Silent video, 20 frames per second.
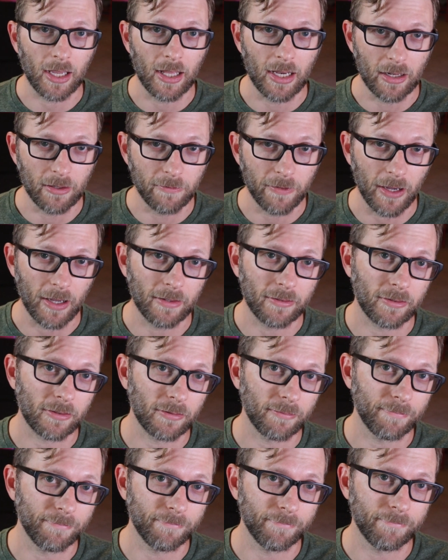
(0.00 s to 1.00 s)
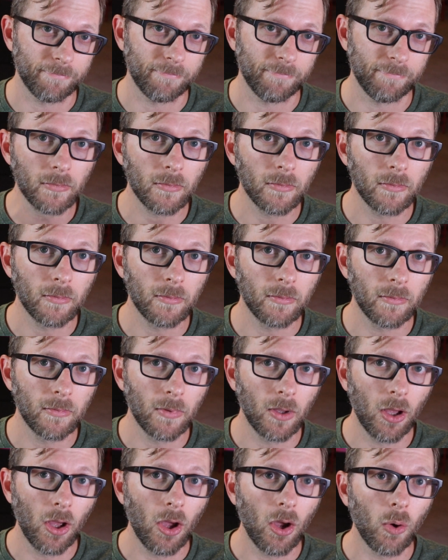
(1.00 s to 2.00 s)
in advance.
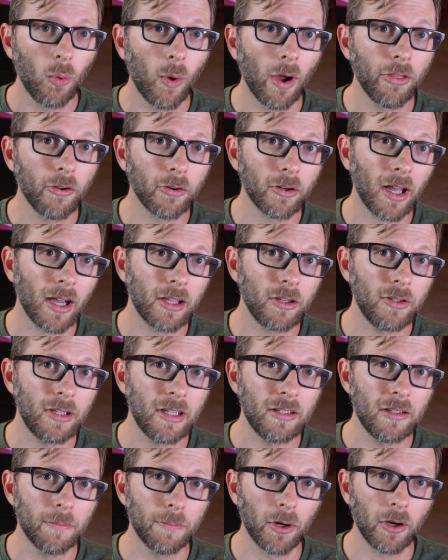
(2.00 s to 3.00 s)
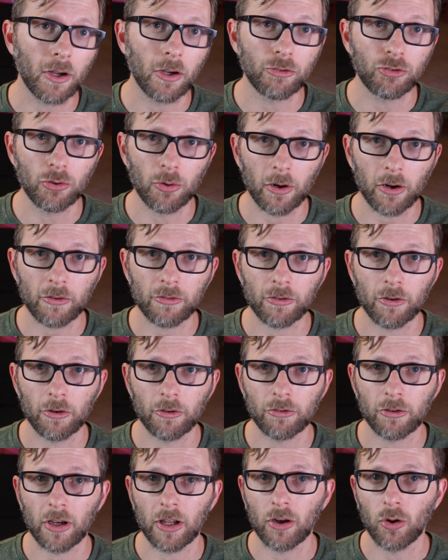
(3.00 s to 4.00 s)
Whether or not you need to book a shore
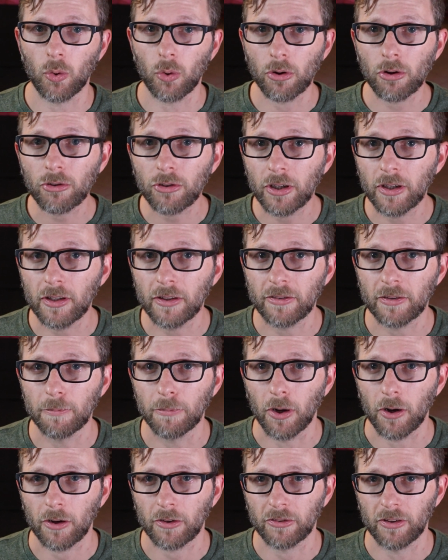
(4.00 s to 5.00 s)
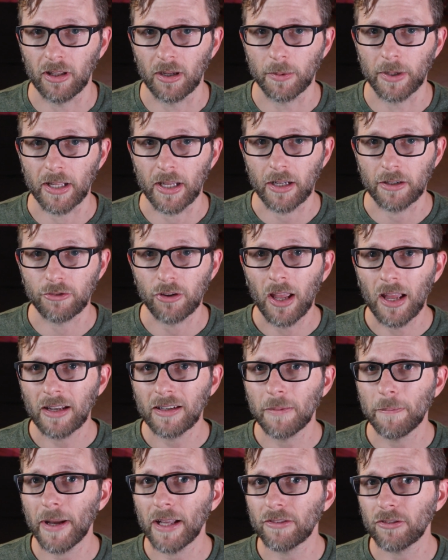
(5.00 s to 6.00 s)
excursion in order to disembark Celebrity Edge
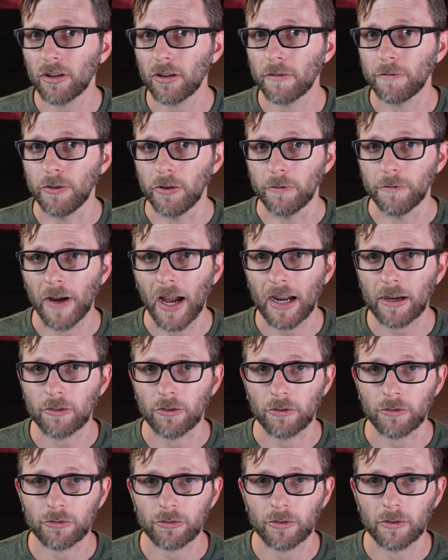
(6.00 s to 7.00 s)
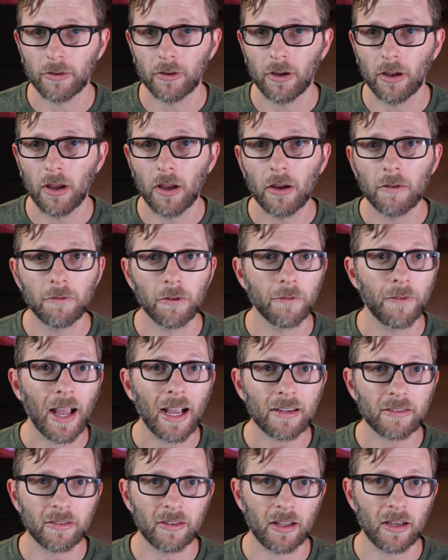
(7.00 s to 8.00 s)
depends on a few factors. For
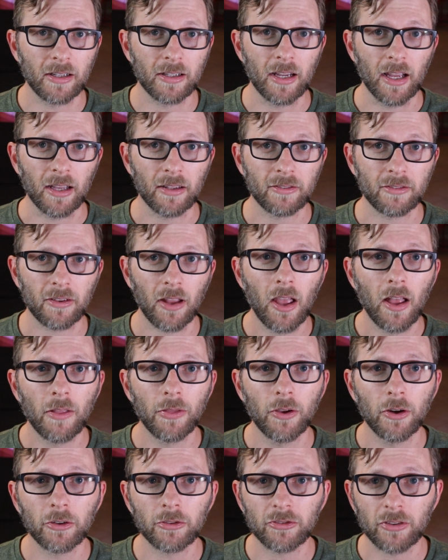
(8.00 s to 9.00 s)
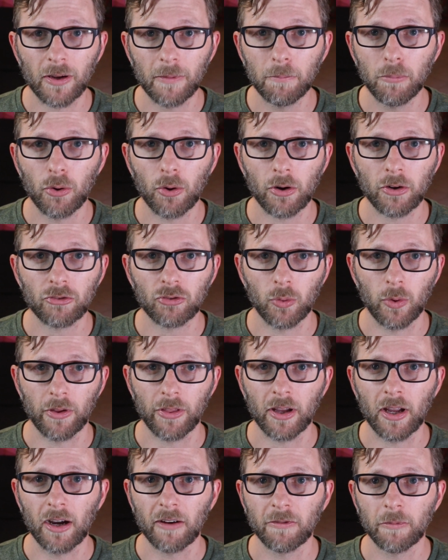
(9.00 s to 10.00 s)
vaccinated guests, there are some ports where
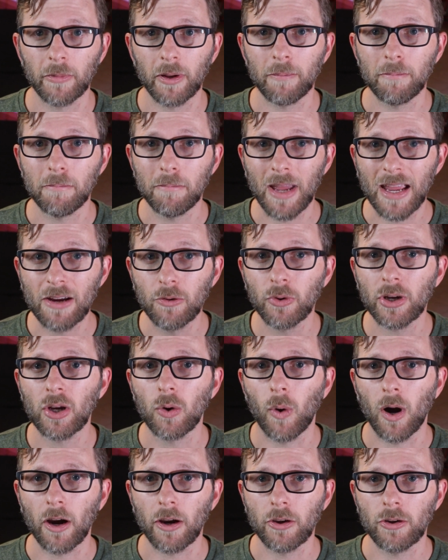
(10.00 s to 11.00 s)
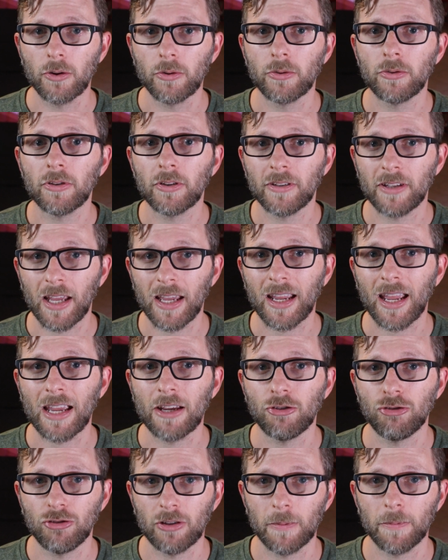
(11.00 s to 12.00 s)
the government may require you to take
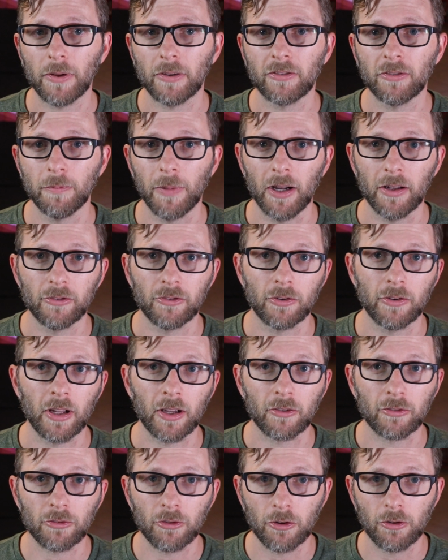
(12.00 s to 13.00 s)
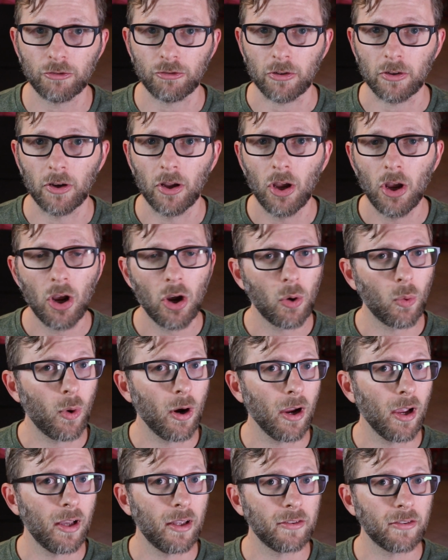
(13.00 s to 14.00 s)
a ship-sponsored excursion,
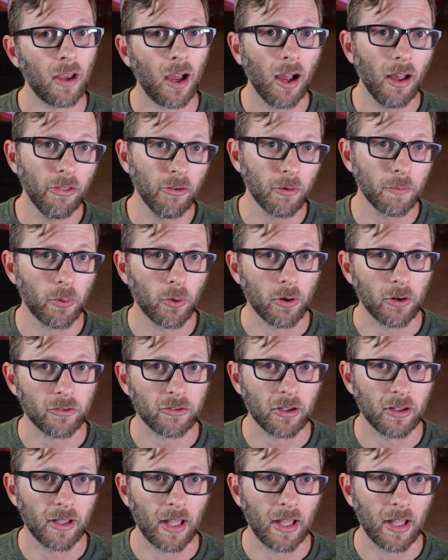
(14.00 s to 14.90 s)
whereas other ports